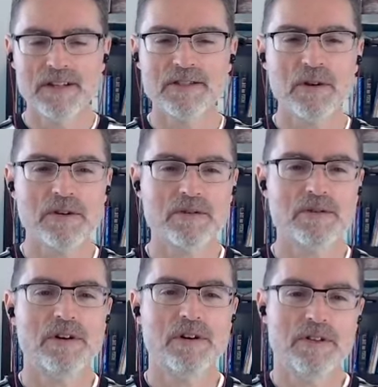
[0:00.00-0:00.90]
soul's
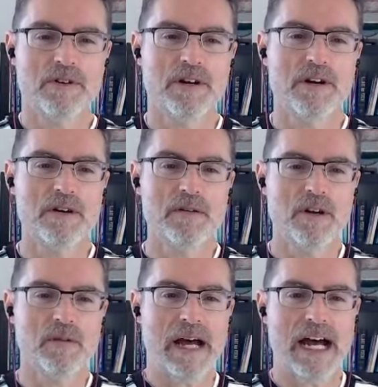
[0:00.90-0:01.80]
growth or
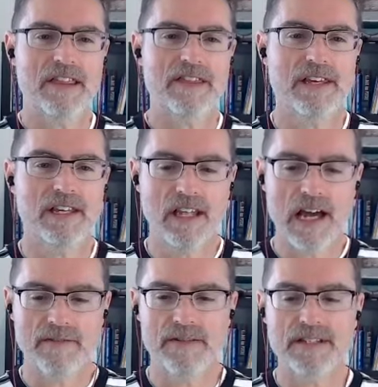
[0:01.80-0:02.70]
your path in
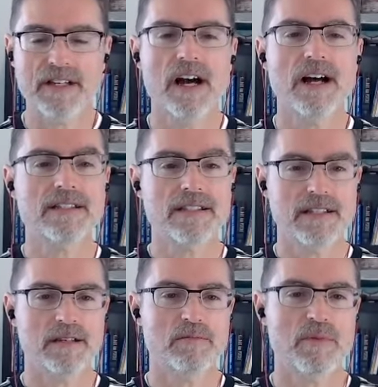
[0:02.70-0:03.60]
life is a
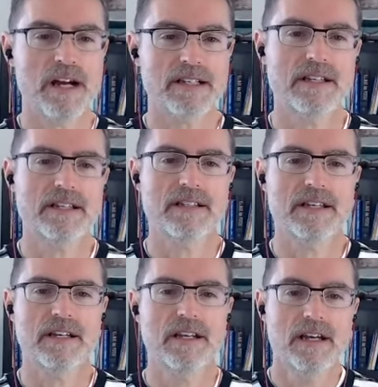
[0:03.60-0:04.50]
constant process.
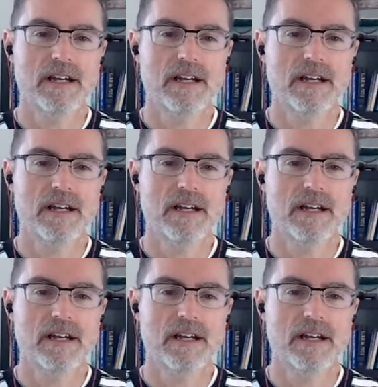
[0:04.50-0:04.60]
And